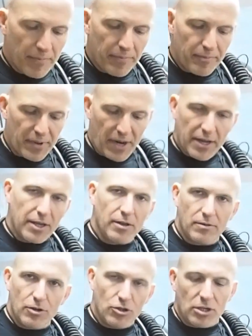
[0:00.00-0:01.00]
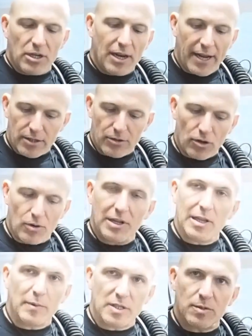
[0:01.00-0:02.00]
but I usually like to go a
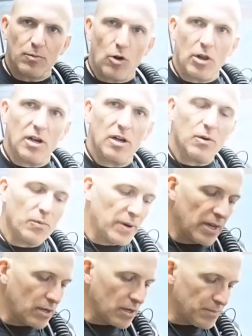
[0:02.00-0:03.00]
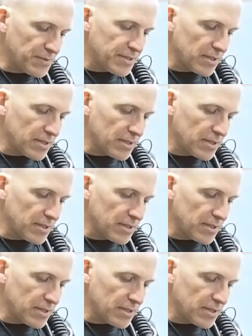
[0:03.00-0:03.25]
little bit smaller when it comes